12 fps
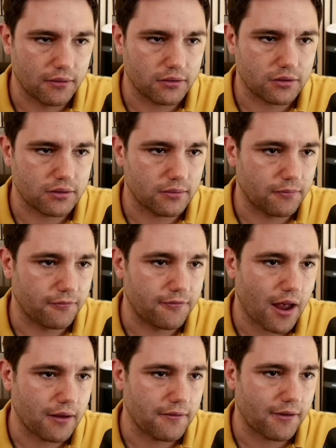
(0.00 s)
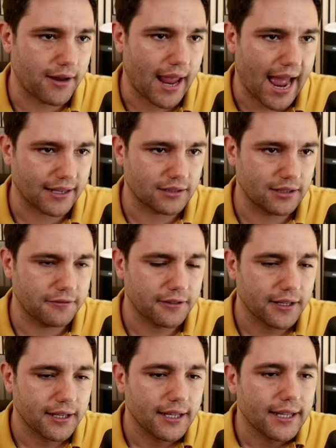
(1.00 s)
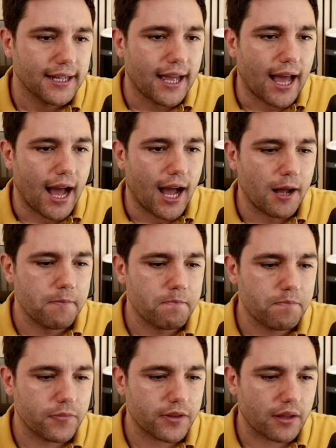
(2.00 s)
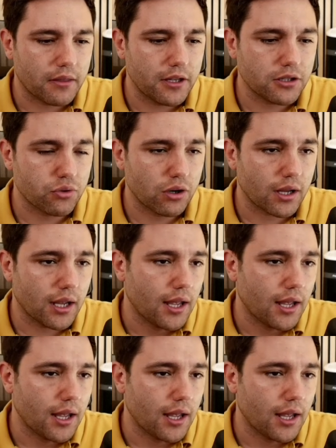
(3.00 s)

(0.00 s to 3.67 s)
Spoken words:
very, very active. This rook